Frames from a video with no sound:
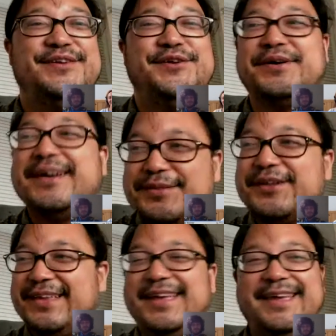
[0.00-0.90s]

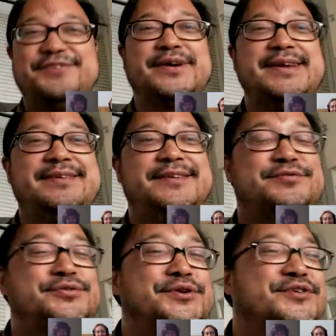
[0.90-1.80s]
It's very easy to
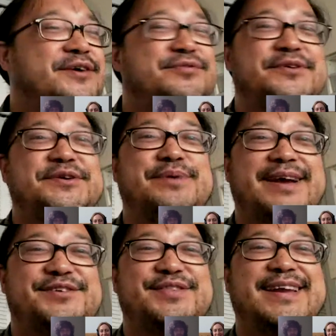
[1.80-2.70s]
fool yourself when you're
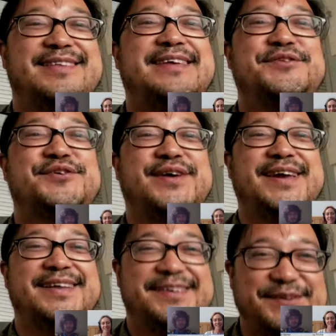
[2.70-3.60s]
practicing that it sounds okay
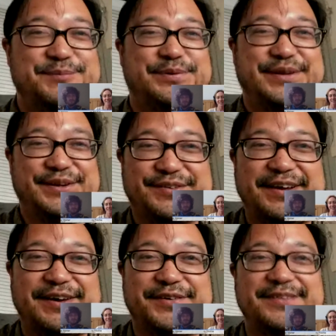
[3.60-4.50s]
until you put
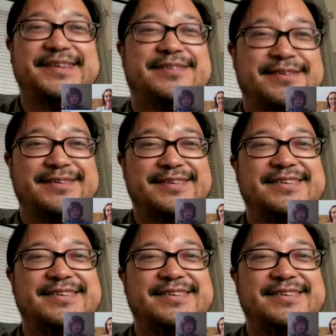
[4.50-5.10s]
yourself on this,